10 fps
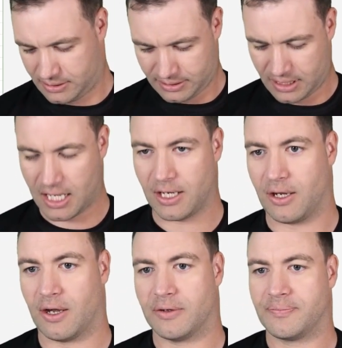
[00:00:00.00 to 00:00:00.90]
There you
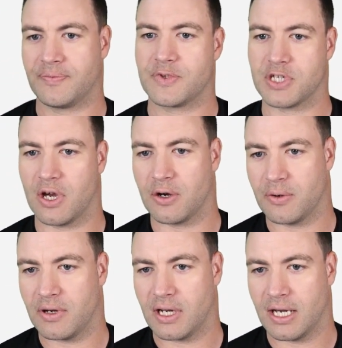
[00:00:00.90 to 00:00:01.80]
go. So
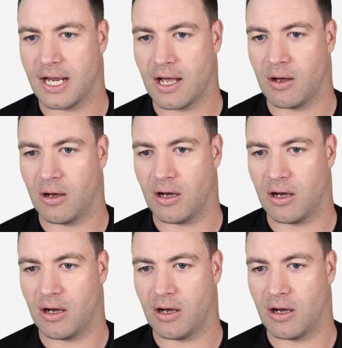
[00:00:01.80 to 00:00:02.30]
now